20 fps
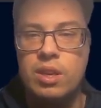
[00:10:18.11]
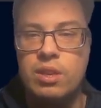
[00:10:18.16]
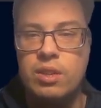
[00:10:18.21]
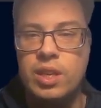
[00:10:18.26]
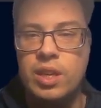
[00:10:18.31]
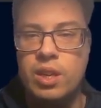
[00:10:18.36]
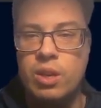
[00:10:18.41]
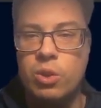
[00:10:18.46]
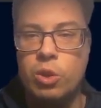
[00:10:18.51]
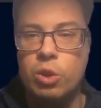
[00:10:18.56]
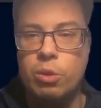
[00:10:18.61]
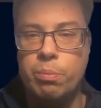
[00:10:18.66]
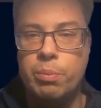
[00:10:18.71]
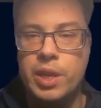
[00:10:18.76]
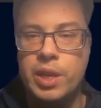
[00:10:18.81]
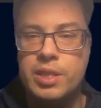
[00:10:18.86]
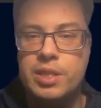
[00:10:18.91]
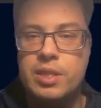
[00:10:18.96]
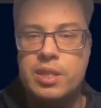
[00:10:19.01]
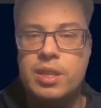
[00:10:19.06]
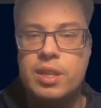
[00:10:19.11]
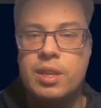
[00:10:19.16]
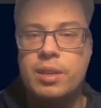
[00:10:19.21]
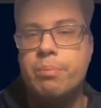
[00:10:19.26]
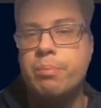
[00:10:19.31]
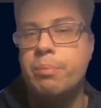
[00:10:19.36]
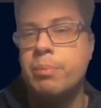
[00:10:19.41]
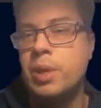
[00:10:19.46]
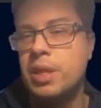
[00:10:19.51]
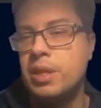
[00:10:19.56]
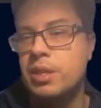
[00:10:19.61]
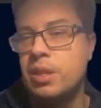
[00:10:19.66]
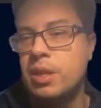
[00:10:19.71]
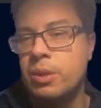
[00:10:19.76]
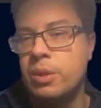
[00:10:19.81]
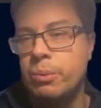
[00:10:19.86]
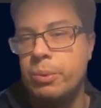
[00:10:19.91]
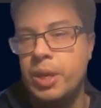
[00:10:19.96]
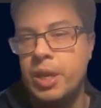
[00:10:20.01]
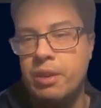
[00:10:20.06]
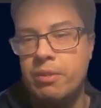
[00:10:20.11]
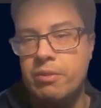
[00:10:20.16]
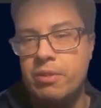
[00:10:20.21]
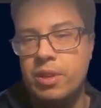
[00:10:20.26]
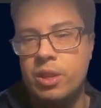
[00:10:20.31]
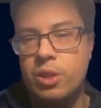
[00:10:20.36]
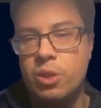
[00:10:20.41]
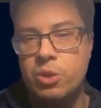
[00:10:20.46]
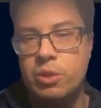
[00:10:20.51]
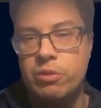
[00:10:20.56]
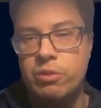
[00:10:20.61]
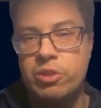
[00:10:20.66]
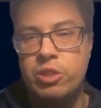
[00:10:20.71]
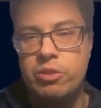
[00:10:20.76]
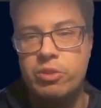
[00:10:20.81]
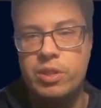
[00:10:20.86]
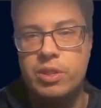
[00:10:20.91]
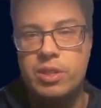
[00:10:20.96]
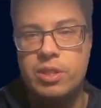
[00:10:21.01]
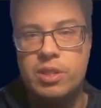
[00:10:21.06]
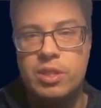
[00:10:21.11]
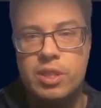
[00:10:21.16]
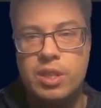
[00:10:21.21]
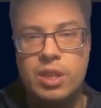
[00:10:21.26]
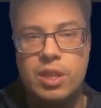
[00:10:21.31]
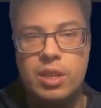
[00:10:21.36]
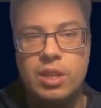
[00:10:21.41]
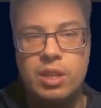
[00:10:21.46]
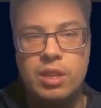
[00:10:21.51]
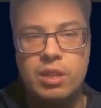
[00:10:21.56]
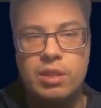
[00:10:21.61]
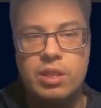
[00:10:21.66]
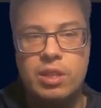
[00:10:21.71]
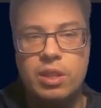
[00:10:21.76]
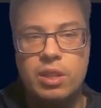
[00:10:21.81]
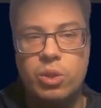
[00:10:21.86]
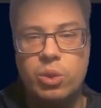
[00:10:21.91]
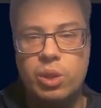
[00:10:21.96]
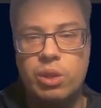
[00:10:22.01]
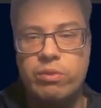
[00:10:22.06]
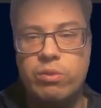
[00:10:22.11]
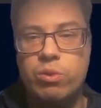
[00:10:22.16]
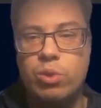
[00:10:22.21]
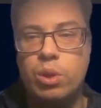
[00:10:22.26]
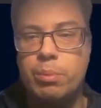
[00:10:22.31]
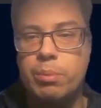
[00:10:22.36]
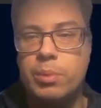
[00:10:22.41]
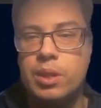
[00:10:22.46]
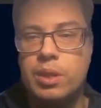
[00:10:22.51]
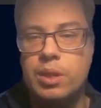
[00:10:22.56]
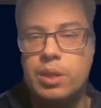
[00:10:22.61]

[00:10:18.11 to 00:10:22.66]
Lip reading: They all passed, but we have a lot of differences here in the login form.